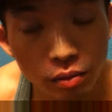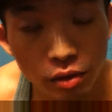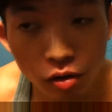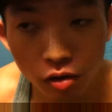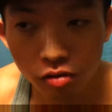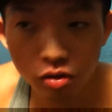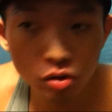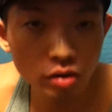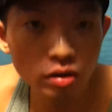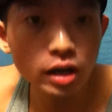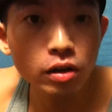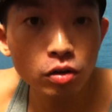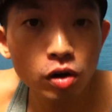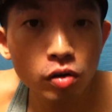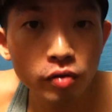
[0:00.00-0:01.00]
Because, it's
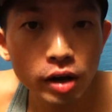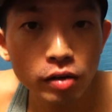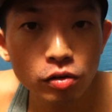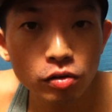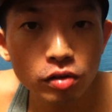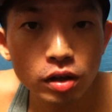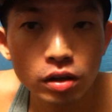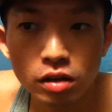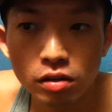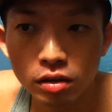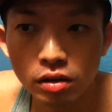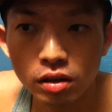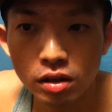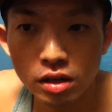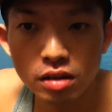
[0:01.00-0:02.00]
like Tom Vassell said,
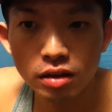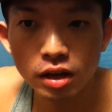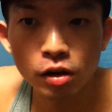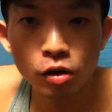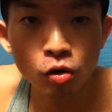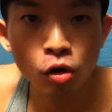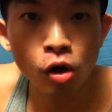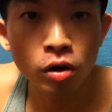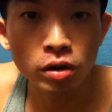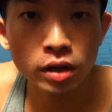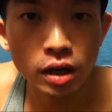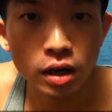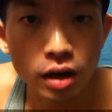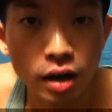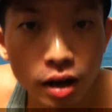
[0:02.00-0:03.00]
he's like a
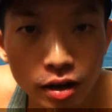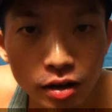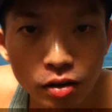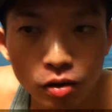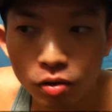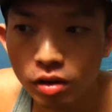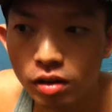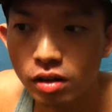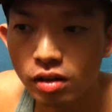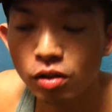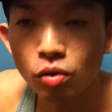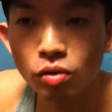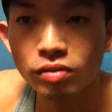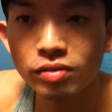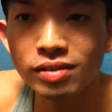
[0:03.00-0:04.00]
Grognard. He
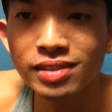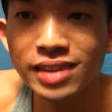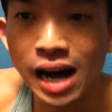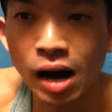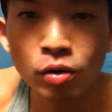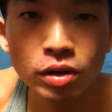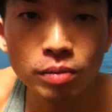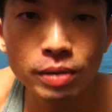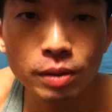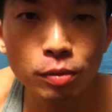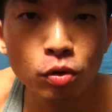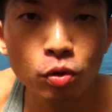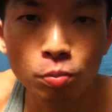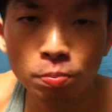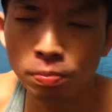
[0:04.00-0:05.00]
looks down at
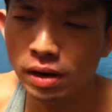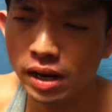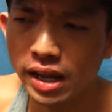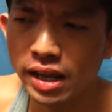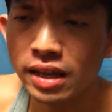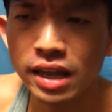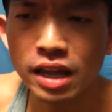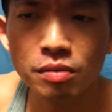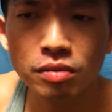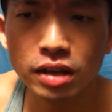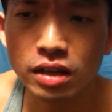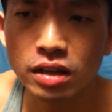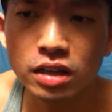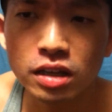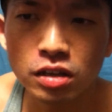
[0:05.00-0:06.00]
people who play games
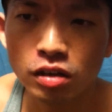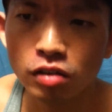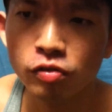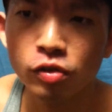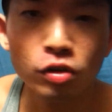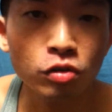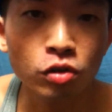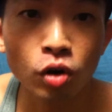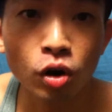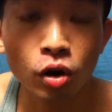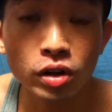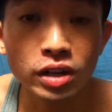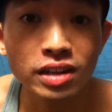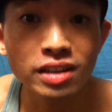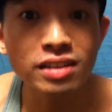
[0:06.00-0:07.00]
that he just feels is not
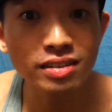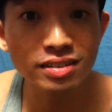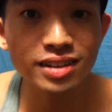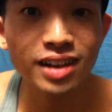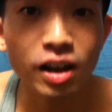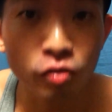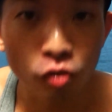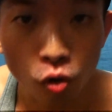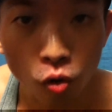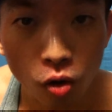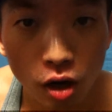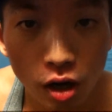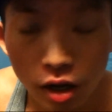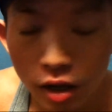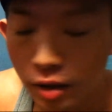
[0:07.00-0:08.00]
on his level.
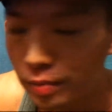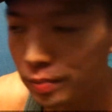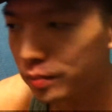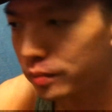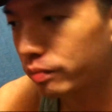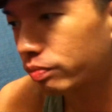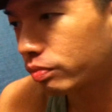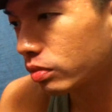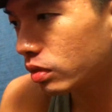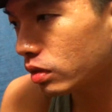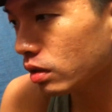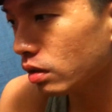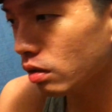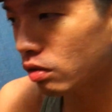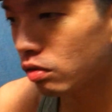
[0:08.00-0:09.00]

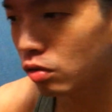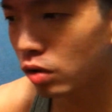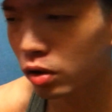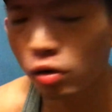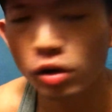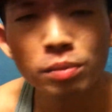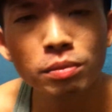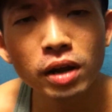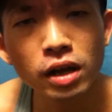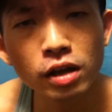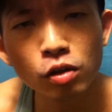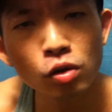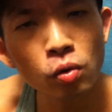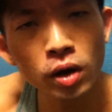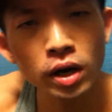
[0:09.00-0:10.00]
So I told him, like,
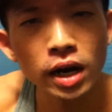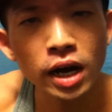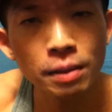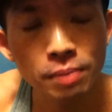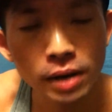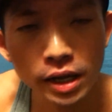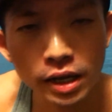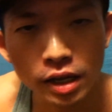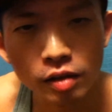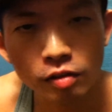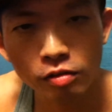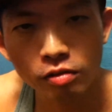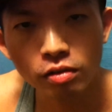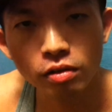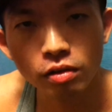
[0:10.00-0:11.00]
you know what, I play
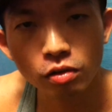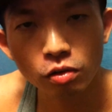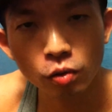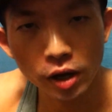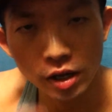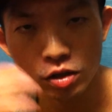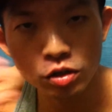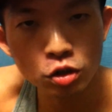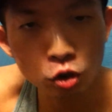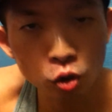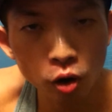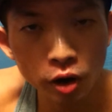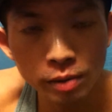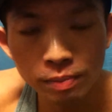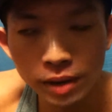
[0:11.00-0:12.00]
games to
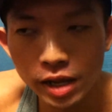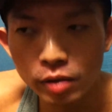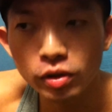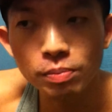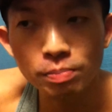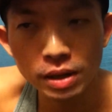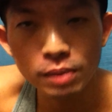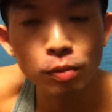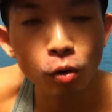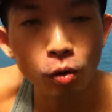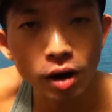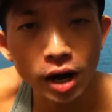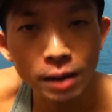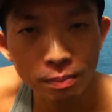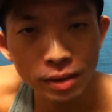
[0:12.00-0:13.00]
enjoy playing with the
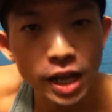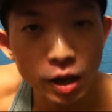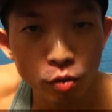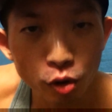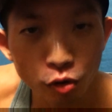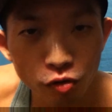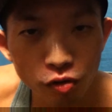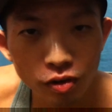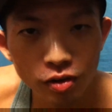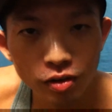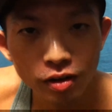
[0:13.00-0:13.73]
people I play with.